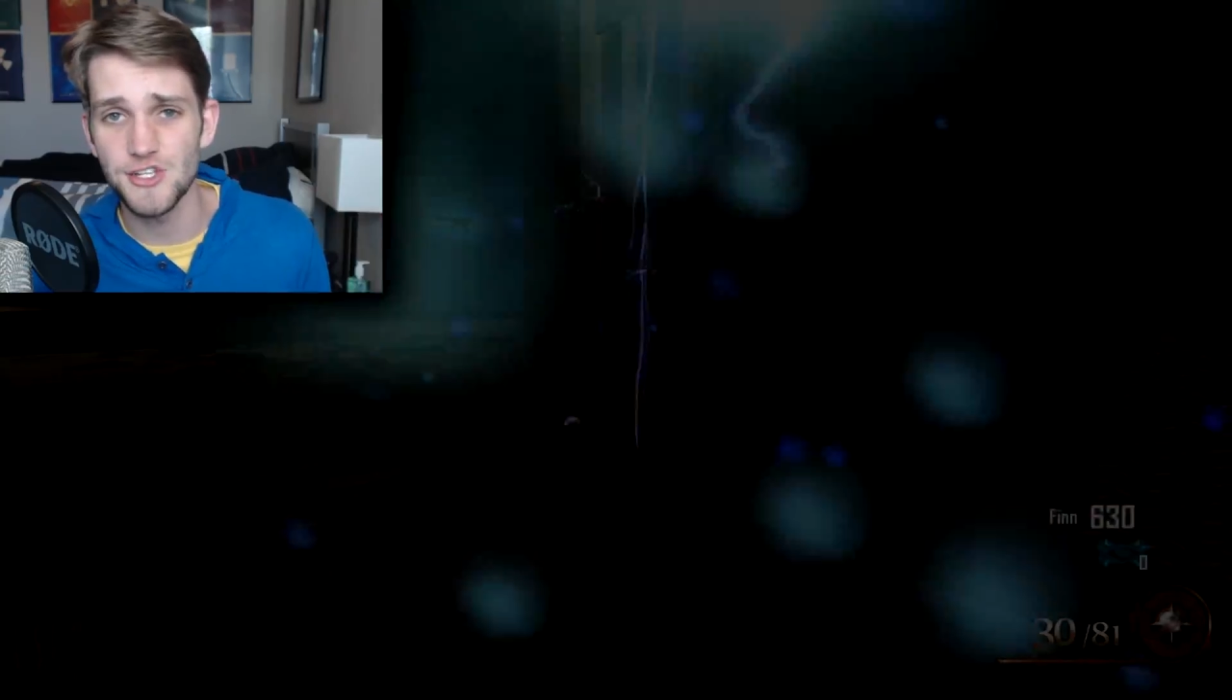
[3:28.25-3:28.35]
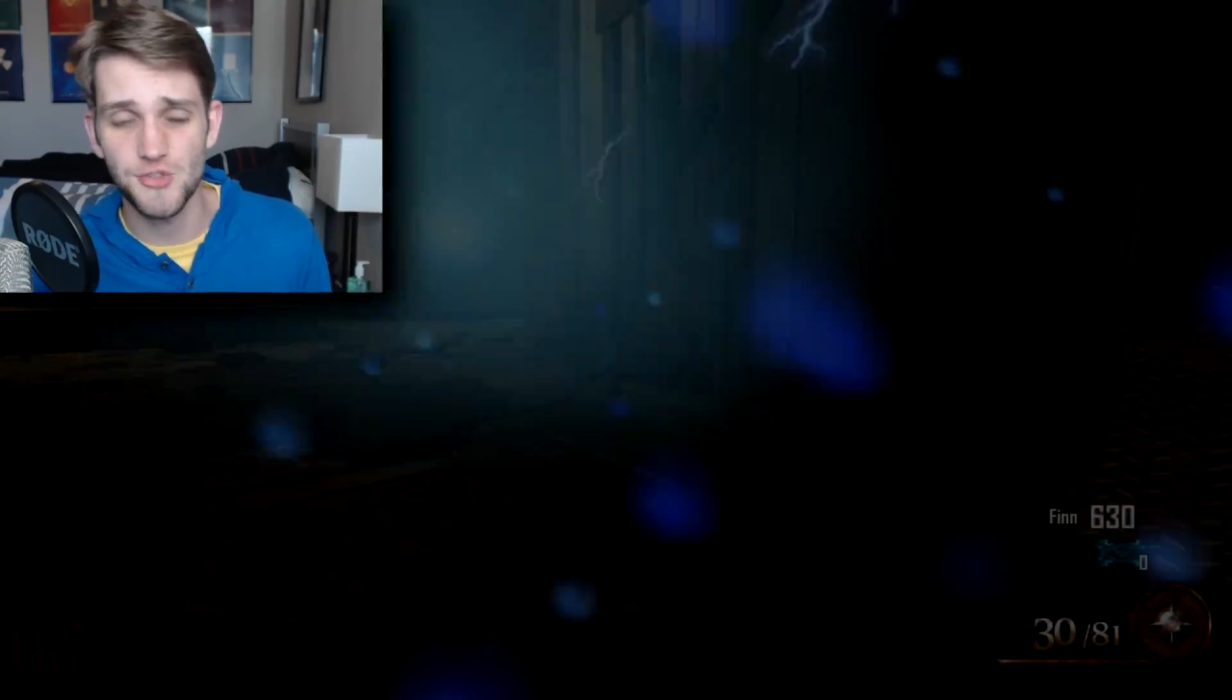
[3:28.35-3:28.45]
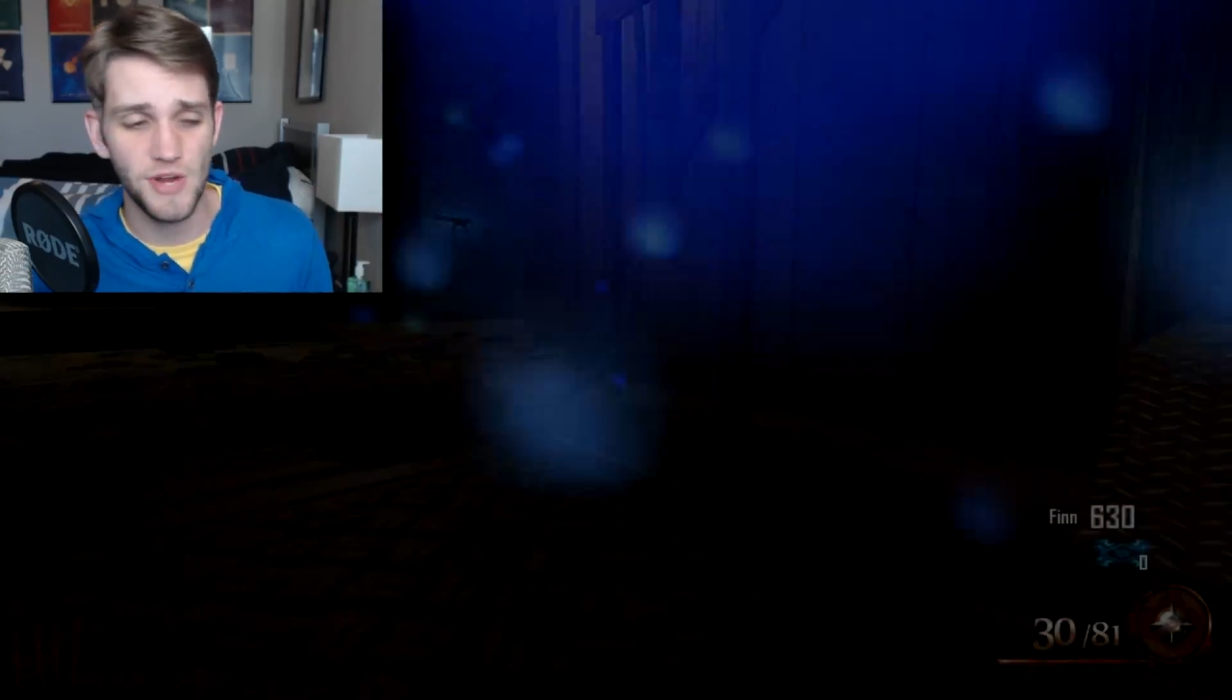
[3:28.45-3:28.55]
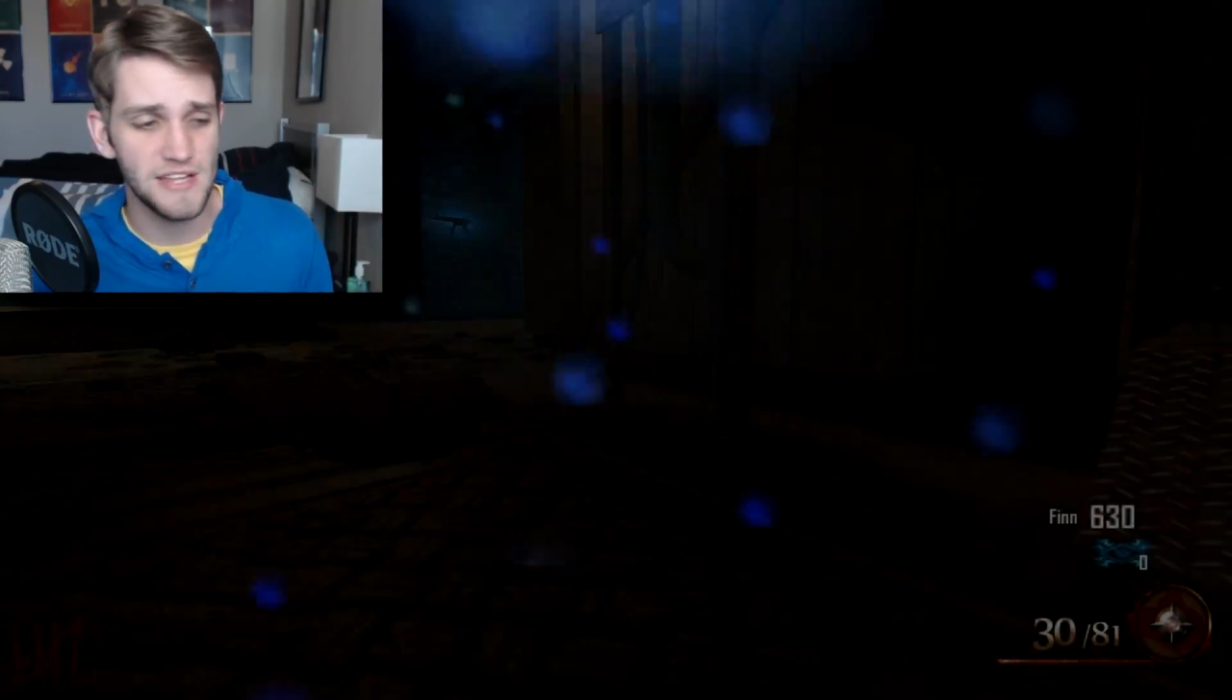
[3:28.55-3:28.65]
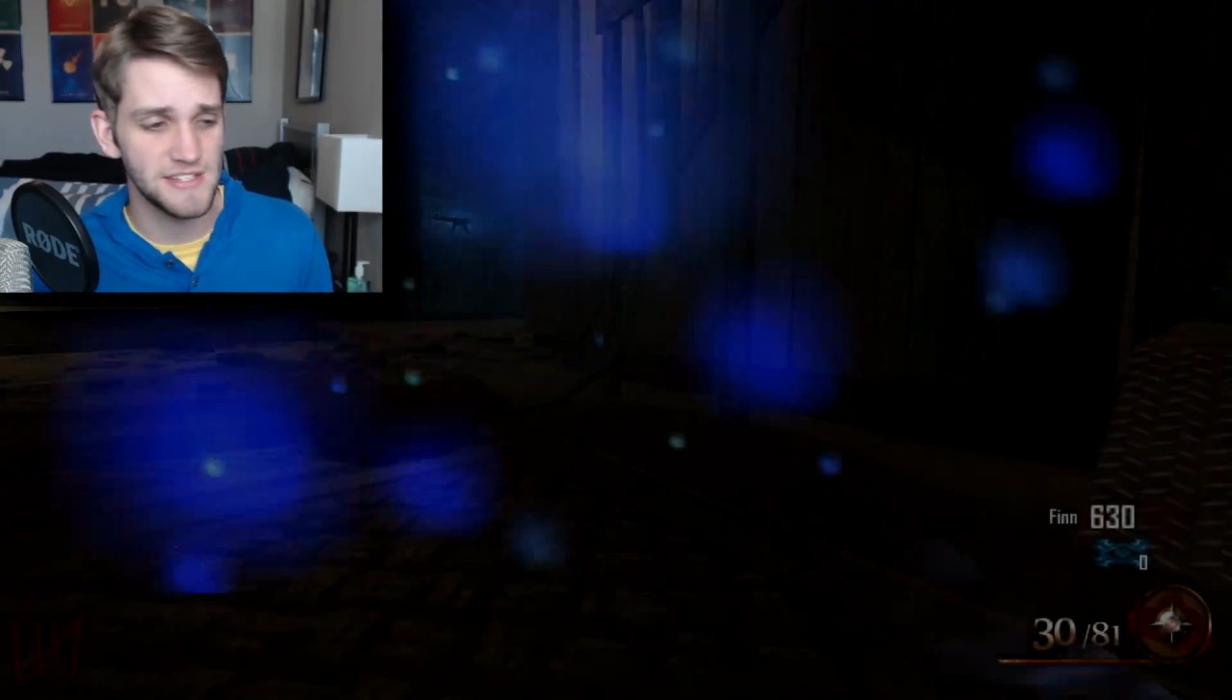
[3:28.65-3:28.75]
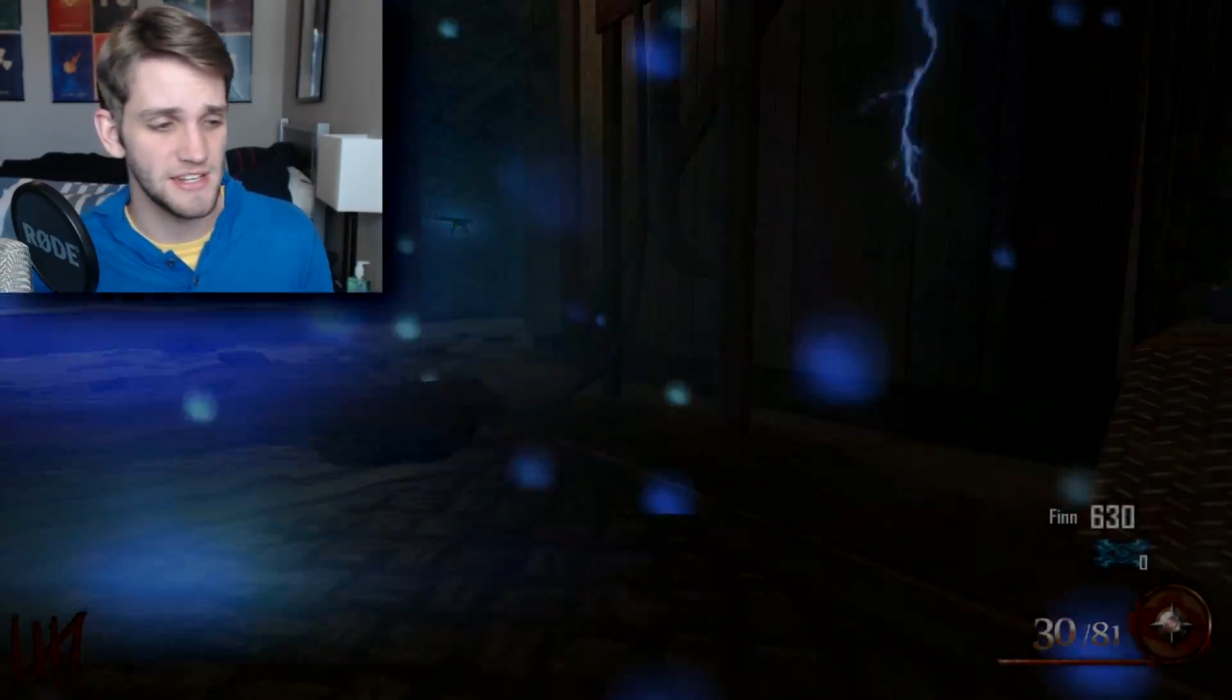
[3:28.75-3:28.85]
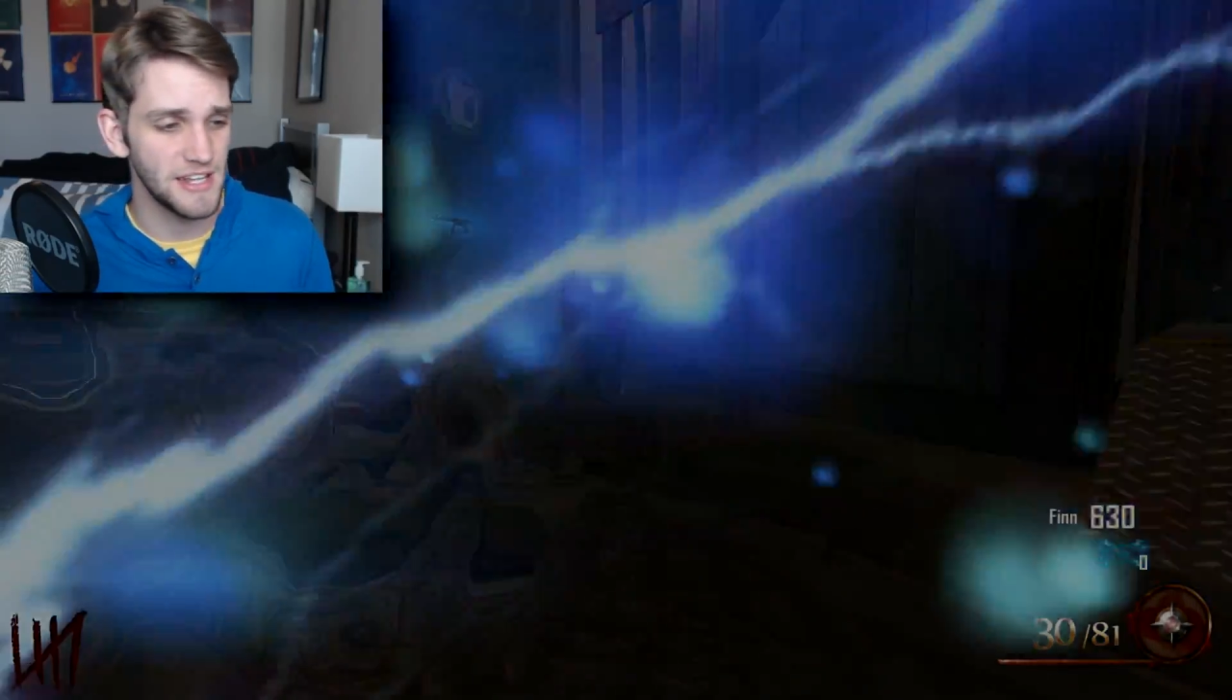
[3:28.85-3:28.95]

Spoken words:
Transit,